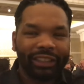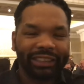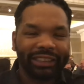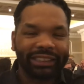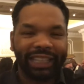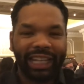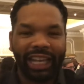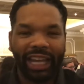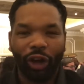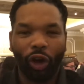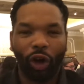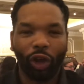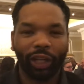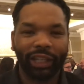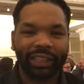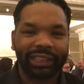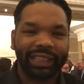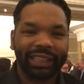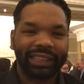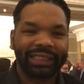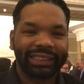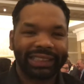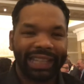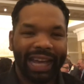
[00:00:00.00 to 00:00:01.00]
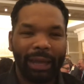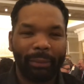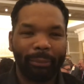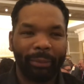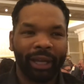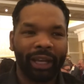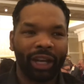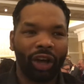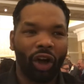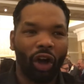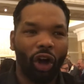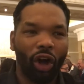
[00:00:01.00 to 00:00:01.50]
seeing all this
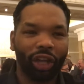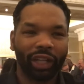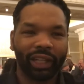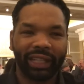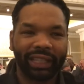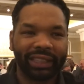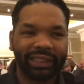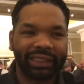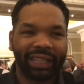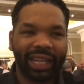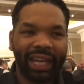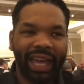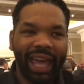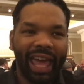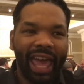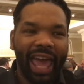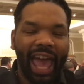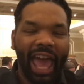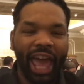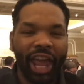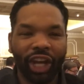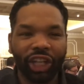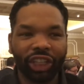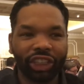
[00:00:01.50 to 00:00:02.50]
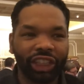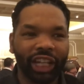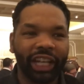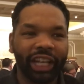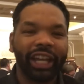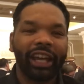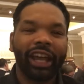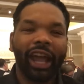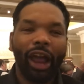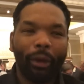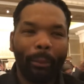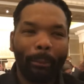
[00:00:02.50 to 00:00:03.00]
excitement, all of this energy,